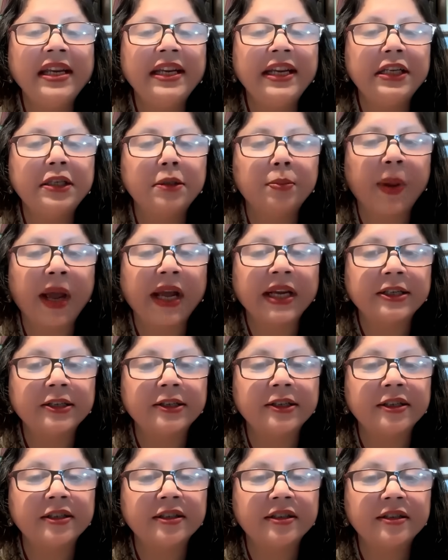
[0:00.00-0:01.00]
needs
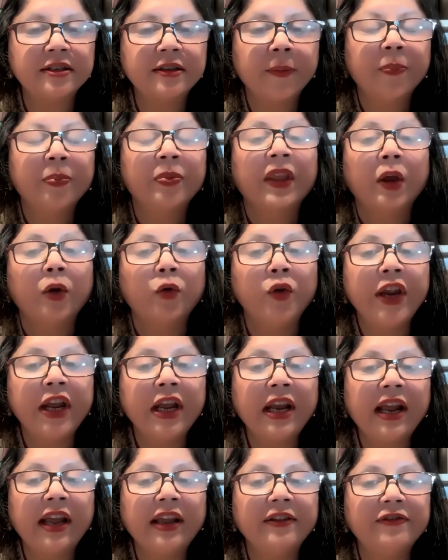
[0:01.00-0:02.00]
patterns.
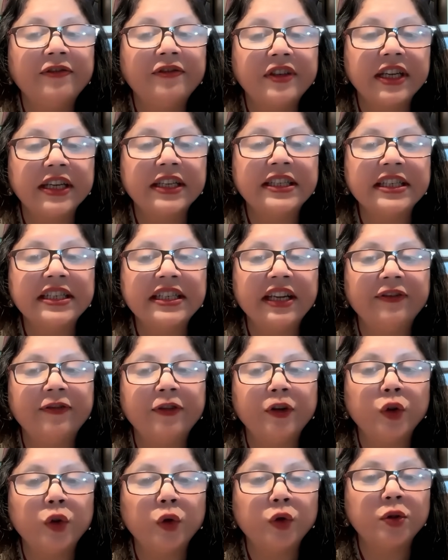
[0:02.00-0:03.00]
Real life doesn't give
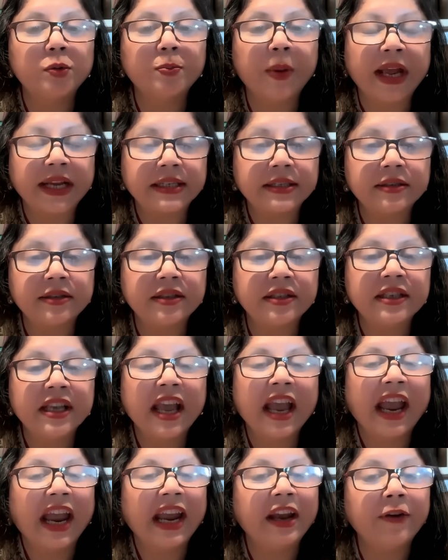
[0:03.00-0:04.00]
you those patterns.
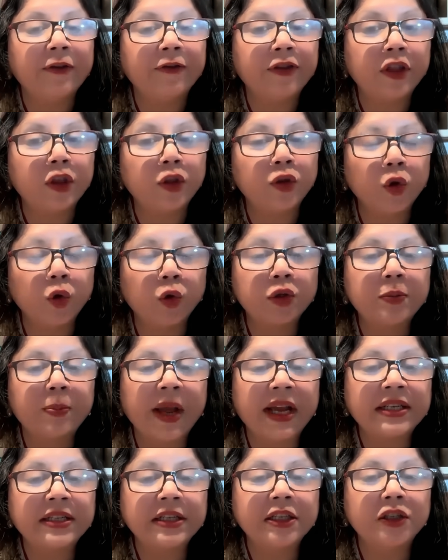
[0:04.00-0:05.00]
And if those
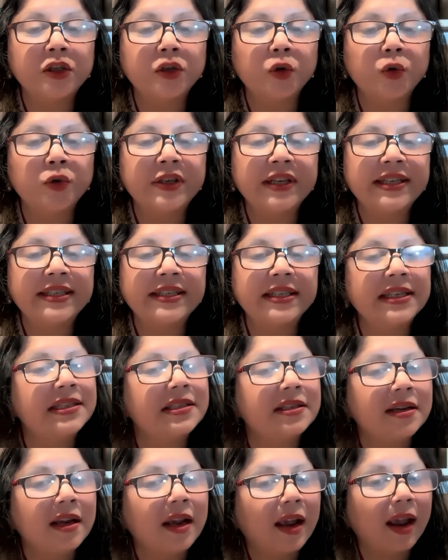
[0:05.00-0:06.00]
patterns don't
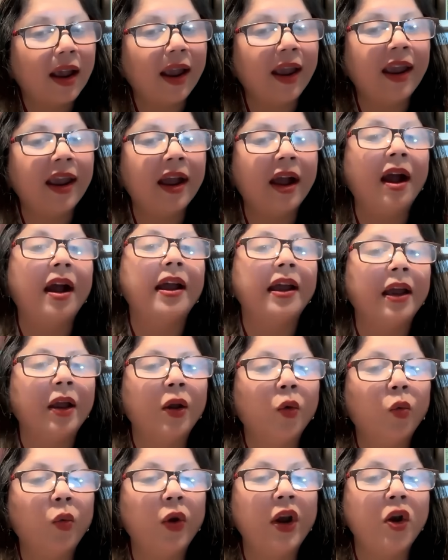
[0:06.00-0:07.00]
exist, AI
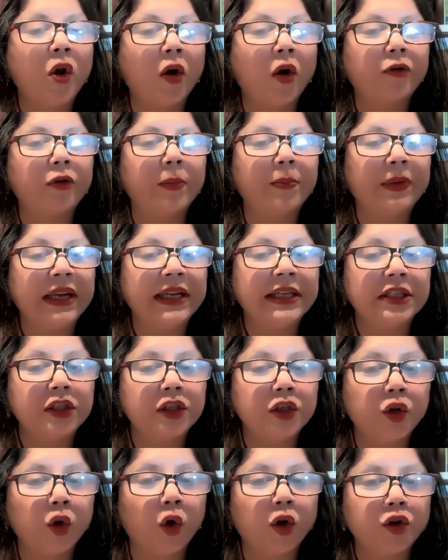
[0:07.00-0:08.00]
will not
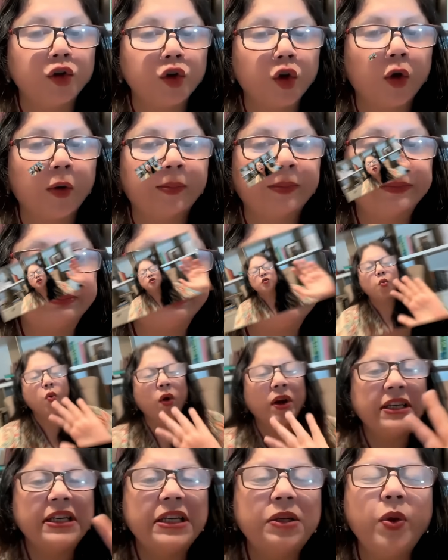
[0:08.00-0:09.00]
replace your job. So,
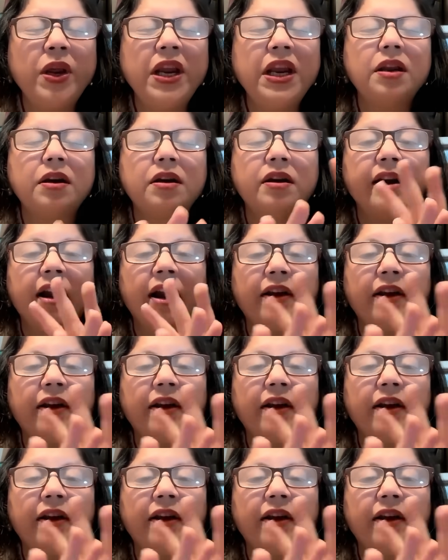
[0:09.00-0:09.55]
what did we learn